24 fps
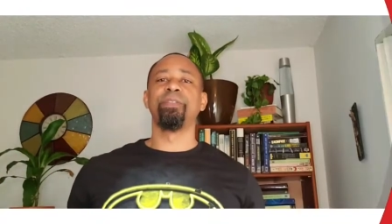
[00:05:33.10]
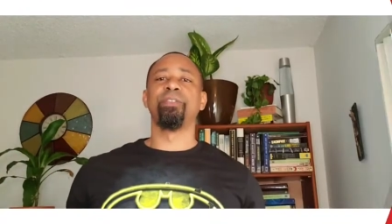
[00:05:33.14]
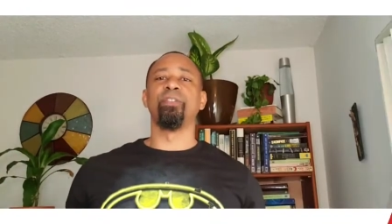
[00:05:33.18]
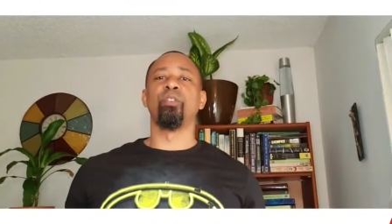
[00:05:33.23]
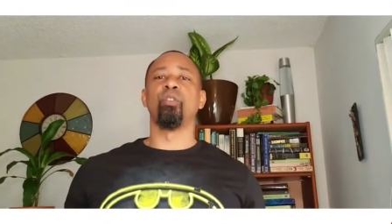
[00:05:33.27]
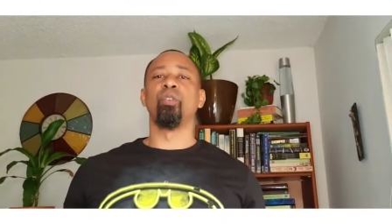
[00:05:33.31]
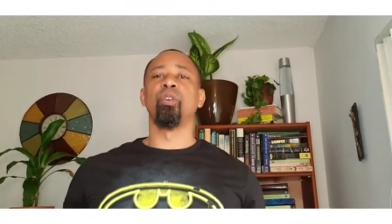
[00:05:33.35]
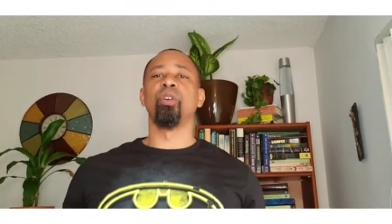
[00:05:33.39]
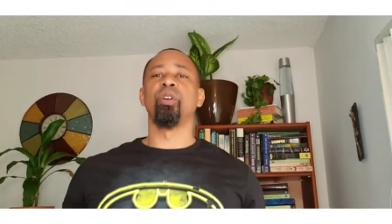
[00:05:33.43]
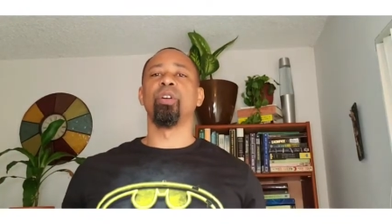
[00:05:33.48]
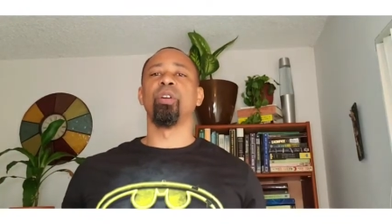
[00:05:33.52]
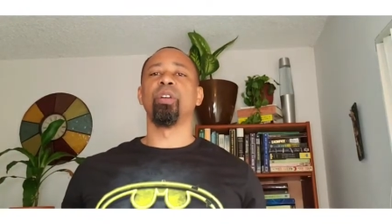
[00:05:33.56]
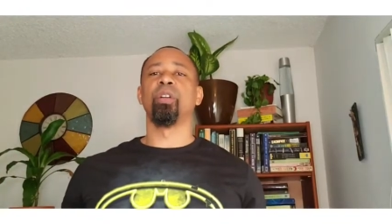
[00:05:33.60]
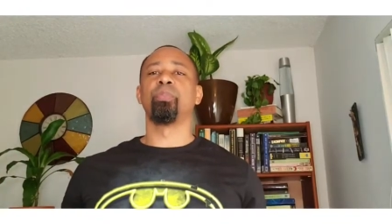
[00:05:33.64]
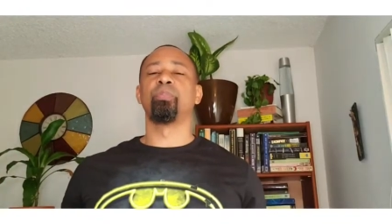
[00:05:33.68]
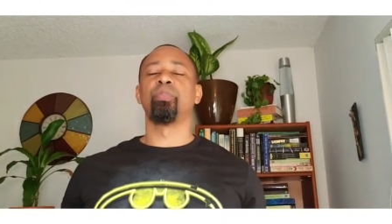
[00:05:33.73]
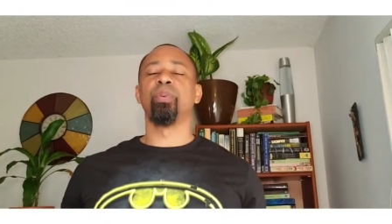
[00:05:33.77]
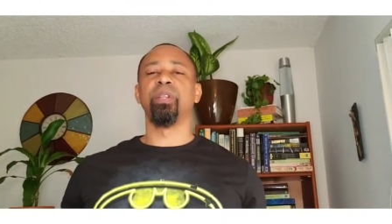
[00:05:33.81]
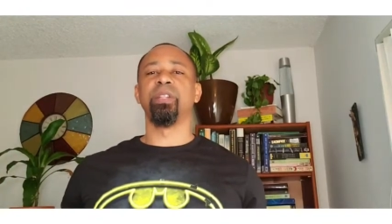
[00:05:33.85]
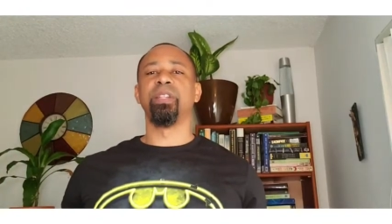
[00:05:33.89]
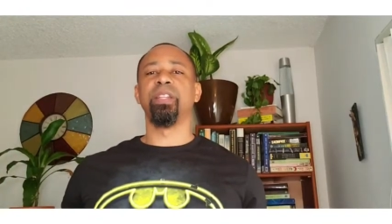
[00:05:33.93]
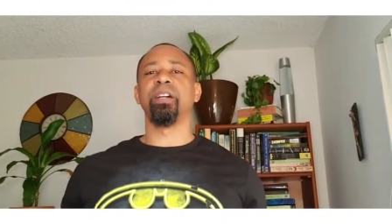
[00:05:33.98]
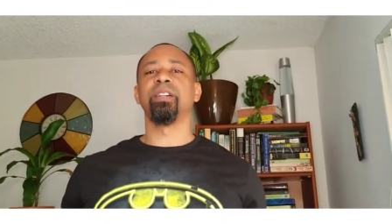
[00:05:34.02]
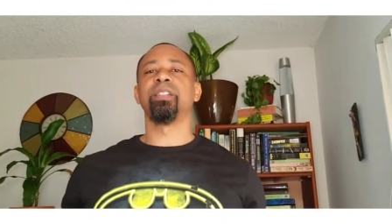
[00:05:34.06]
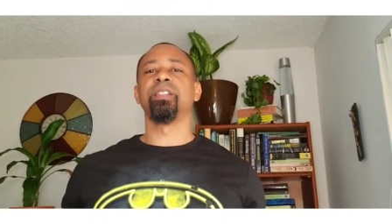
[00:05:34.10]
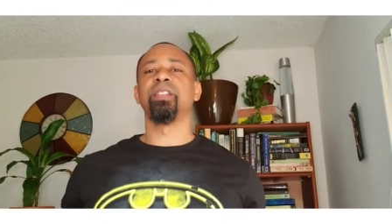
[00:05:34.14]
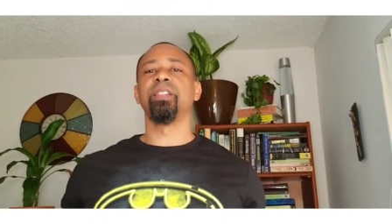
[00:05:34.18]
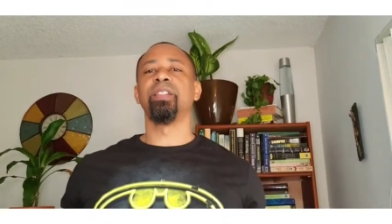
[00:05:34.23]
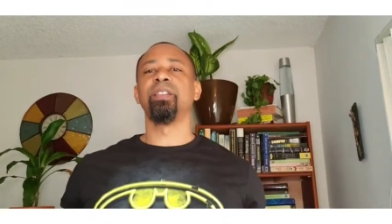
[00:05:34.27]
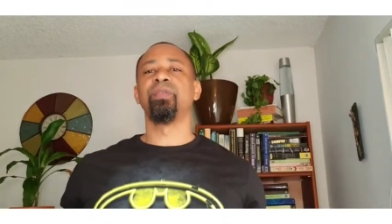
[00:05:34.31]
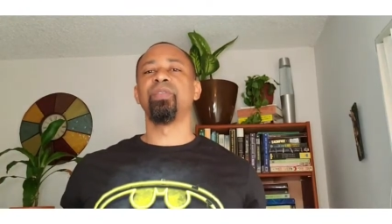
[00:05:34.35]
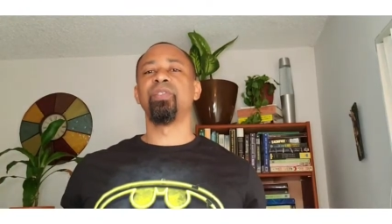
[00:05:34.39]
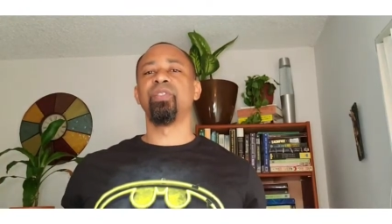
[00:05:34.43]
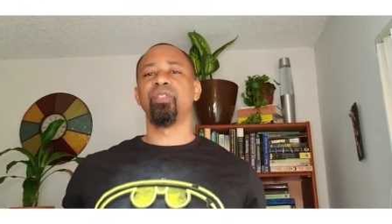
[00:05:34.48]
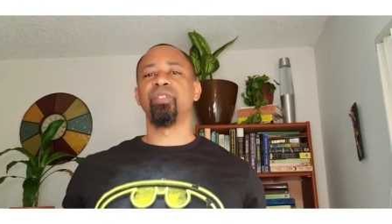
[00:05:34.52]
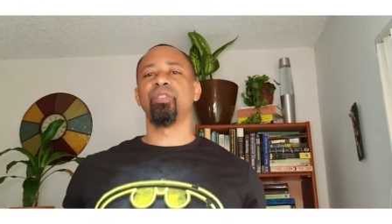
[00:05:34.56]
for
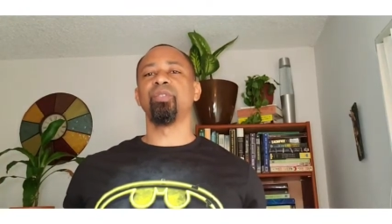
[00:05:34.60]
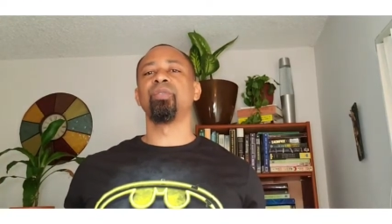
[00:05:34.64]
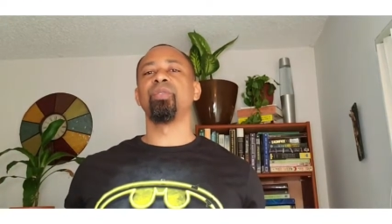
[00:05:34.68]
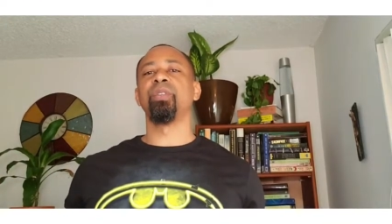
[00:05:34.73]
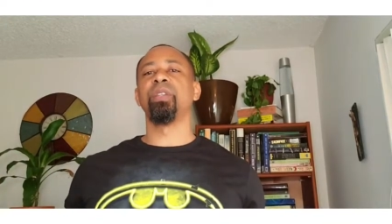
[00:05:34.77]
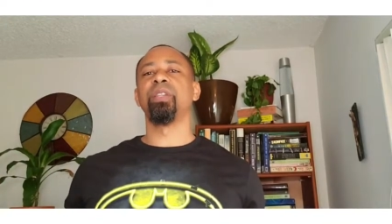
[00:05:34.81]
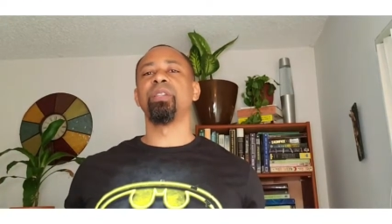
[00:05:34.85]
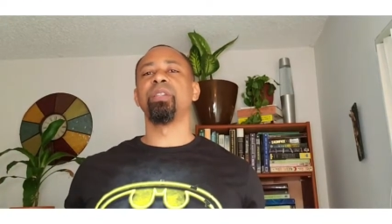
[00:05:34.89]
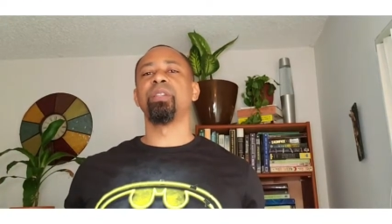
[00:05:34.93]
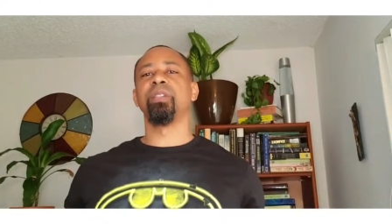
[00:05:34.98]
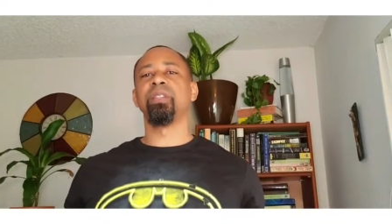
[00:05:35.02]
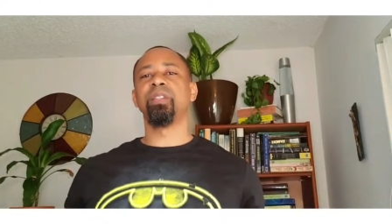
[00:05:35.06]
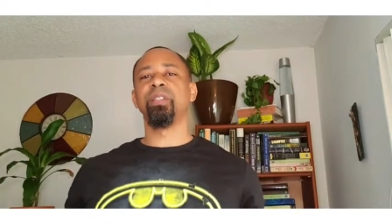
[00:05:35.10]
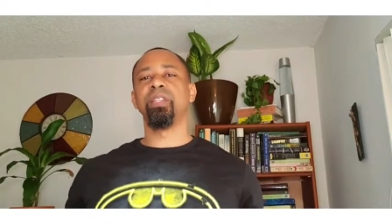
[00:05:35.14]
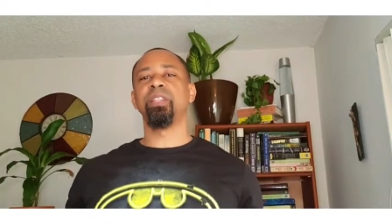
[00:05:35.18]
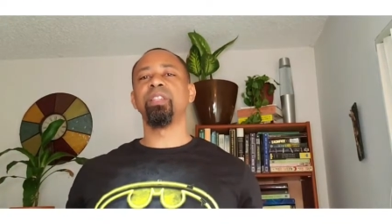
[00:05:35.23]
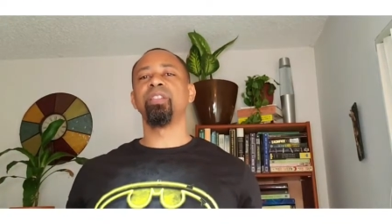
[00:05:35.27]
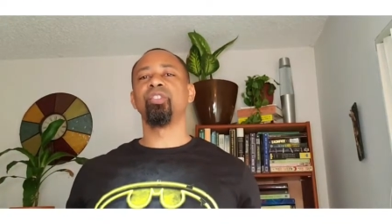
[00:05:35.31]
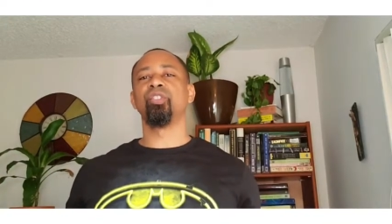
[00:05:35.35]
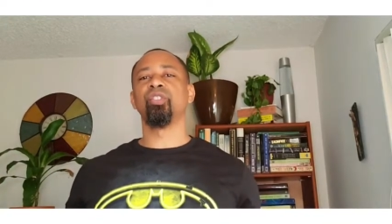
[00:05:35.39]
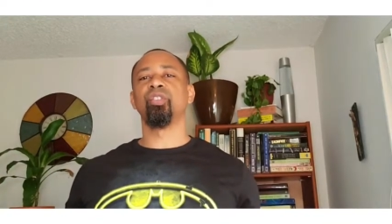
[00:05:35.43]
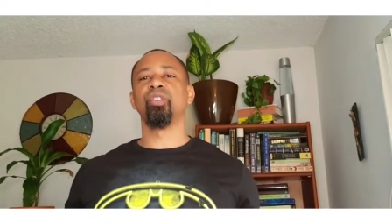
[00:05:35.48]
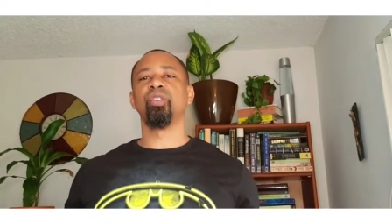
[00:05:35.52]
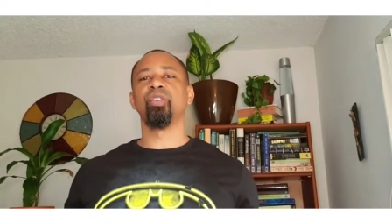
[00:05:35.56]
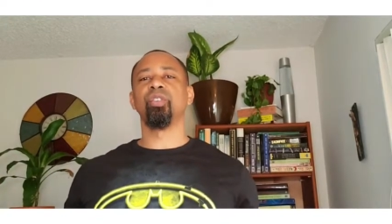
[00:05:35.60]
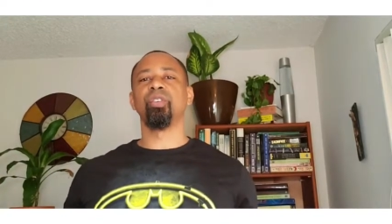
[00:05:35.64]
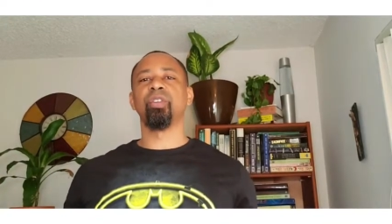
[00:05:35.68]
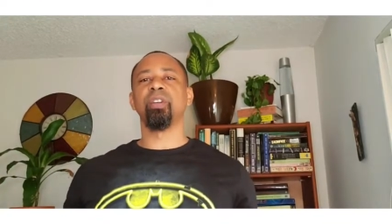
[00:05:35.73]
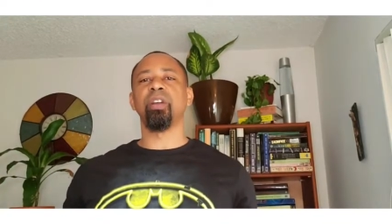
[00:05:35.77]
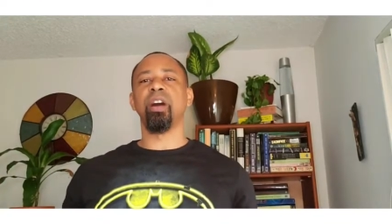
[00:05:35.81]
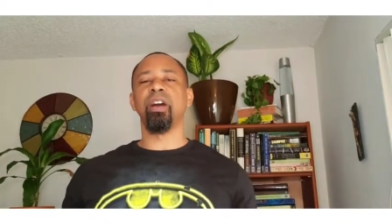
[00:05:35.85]
productive student-teacher